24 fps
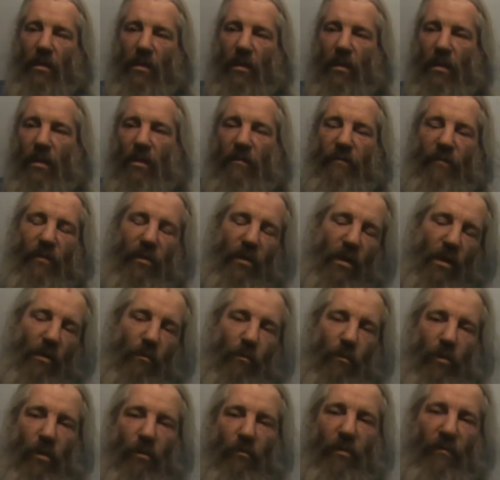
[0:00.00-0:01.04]
If you don't
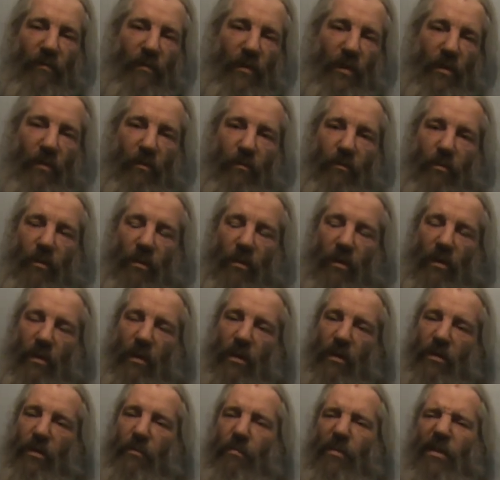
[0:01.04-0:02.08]
want a review,
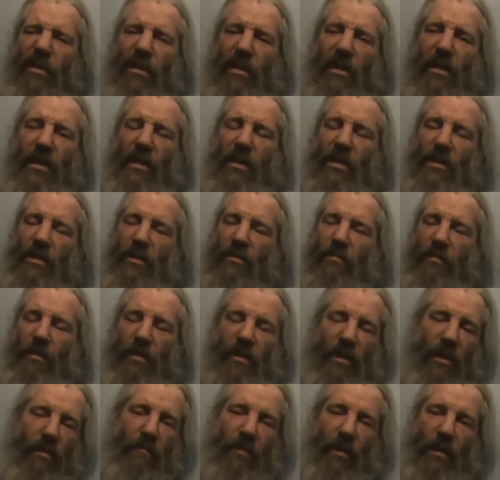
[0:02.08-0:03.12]
could you please
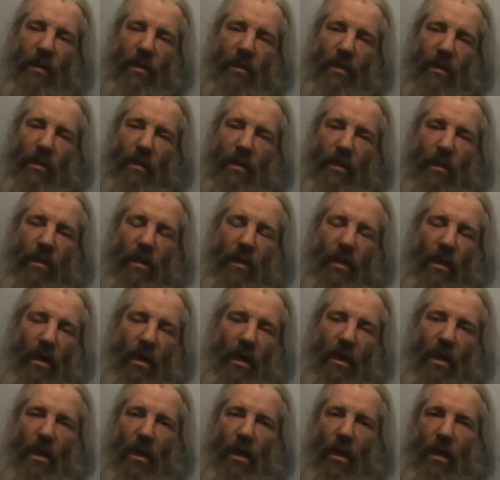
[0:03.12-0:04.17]
PM me?
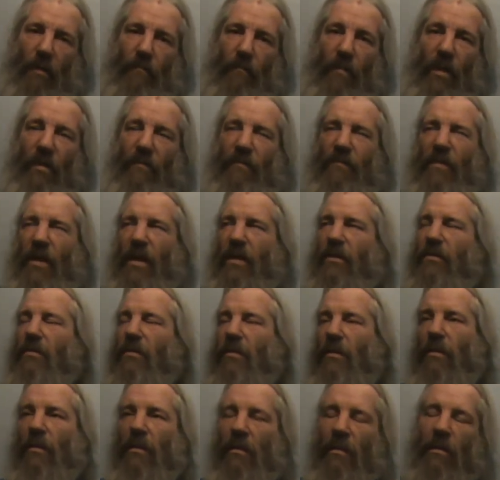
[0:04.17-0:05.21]
In fact,
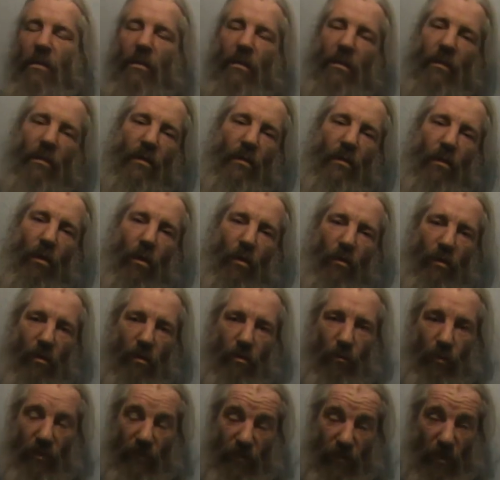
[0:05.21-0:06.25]

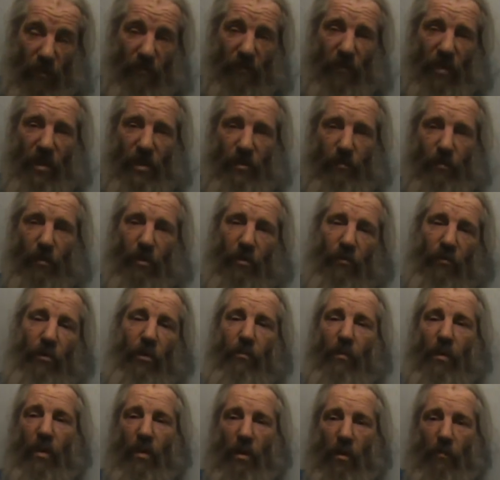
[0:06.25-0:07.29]
we've got a Facebook
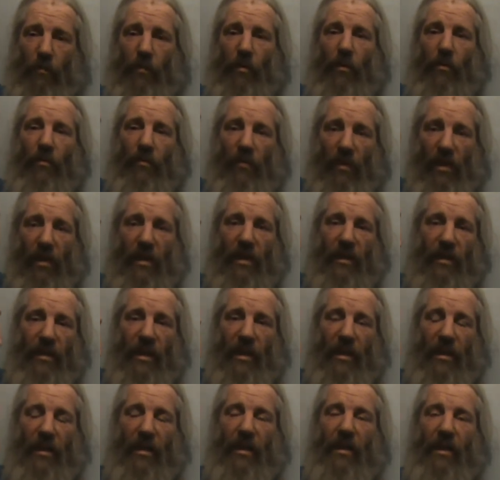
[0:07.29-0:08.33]
group, and I'll put the link
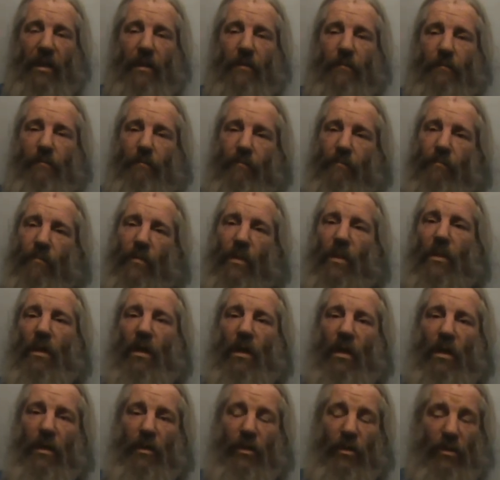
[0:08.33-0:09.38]
down there.
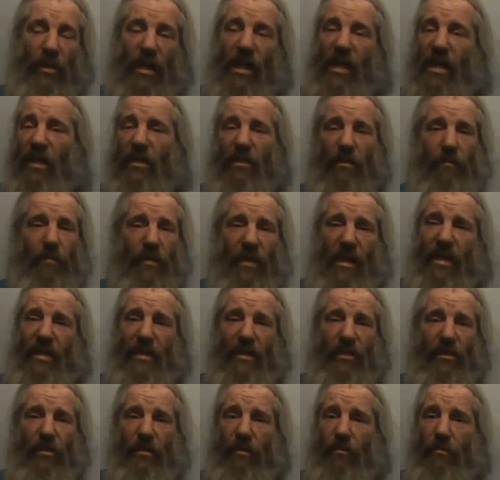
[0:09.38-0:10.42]
Just ask to be
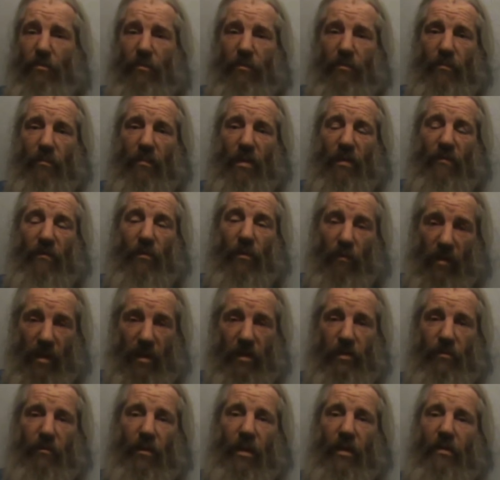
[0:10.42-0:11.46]
added to if you're
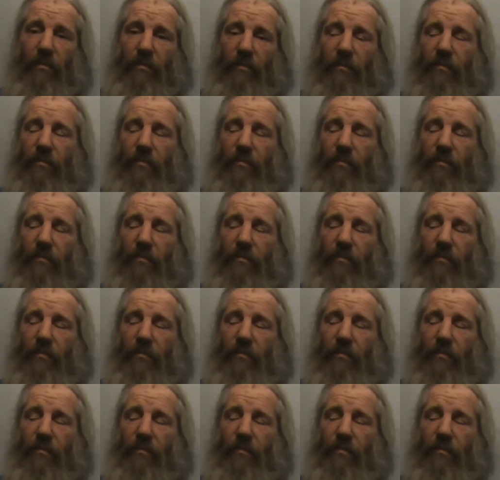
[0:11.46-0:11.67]
entering.